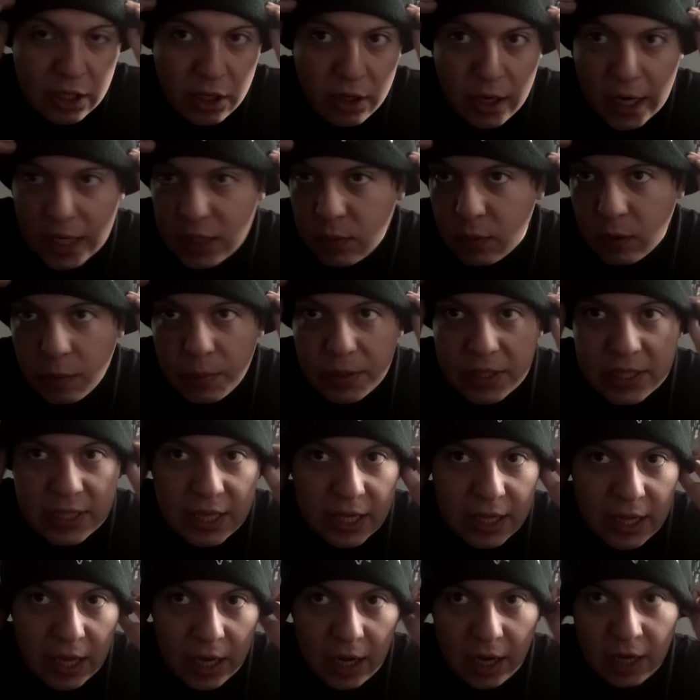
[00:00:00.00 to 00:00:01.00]
you guys will be
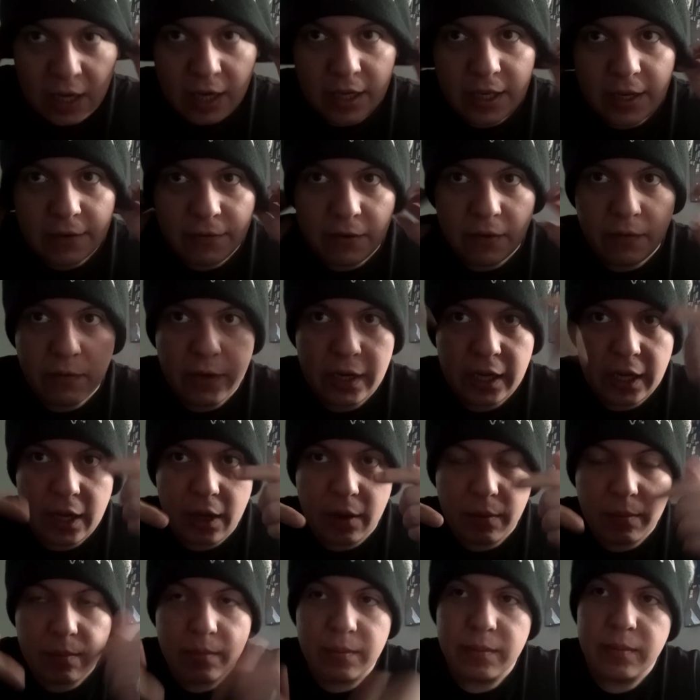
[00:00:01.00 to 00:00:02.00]
seeing that in a different
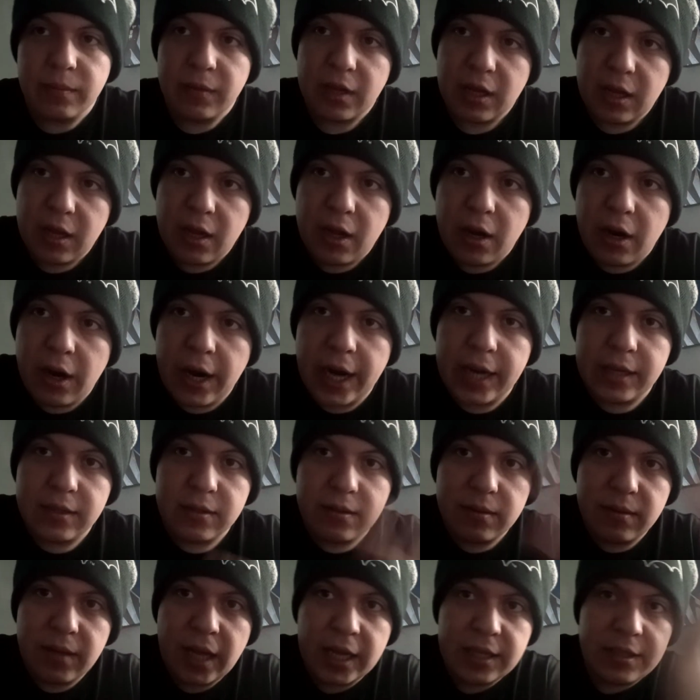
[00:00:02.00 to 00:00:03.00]
video. All
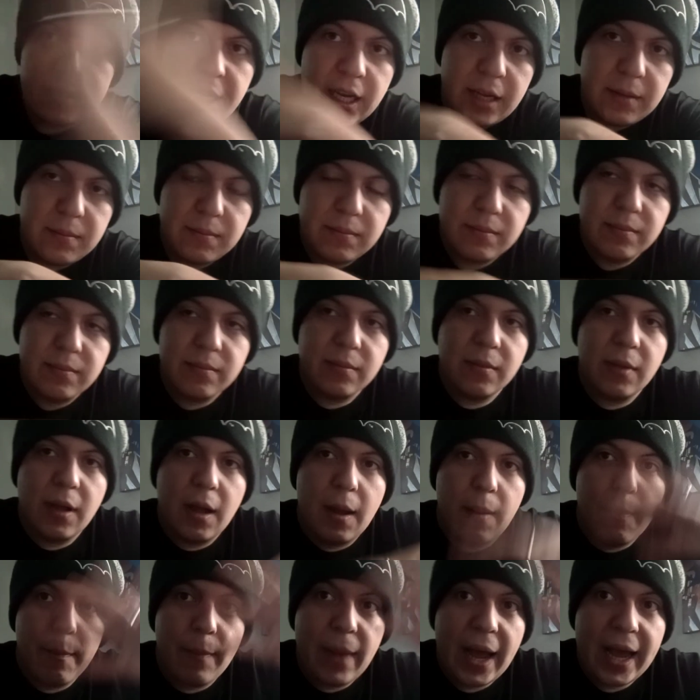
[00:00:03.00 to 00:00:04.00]
right, that's it.
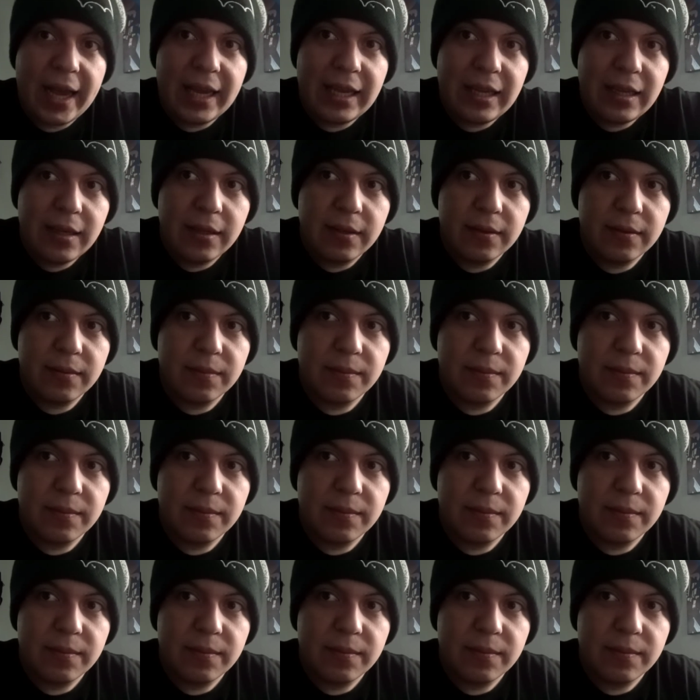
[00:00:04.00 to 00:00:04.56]
Bye.